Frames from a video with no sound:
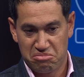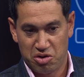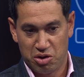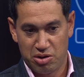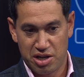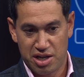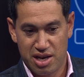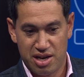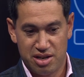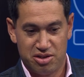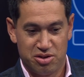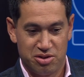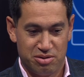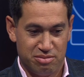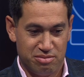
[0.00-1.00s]
great
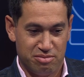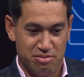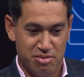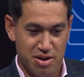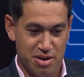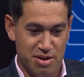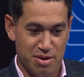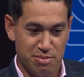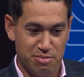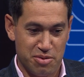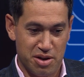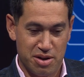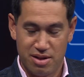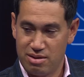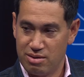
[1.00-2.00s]
catch.
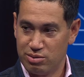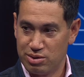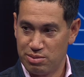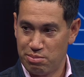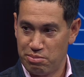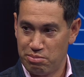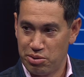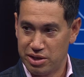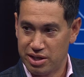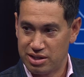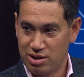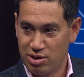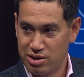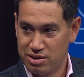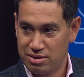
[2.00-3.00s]
It was a pretty
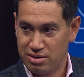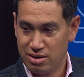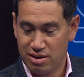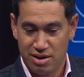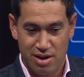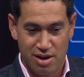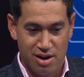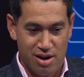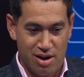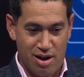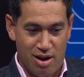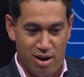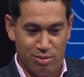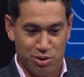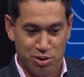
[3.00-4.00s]
excited.
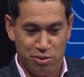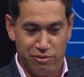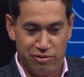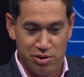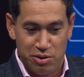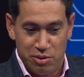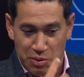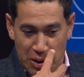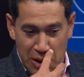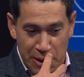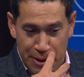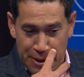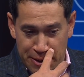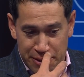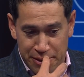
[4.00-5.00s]
I'm sure if you
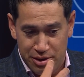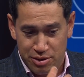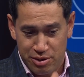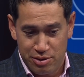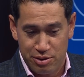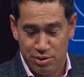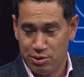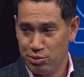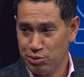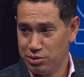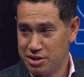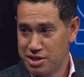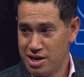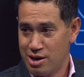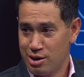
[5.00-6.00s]
heard all
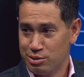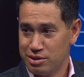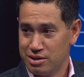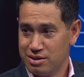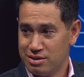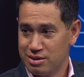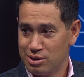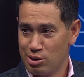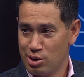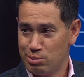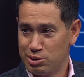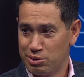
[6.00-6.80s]
the yells and screams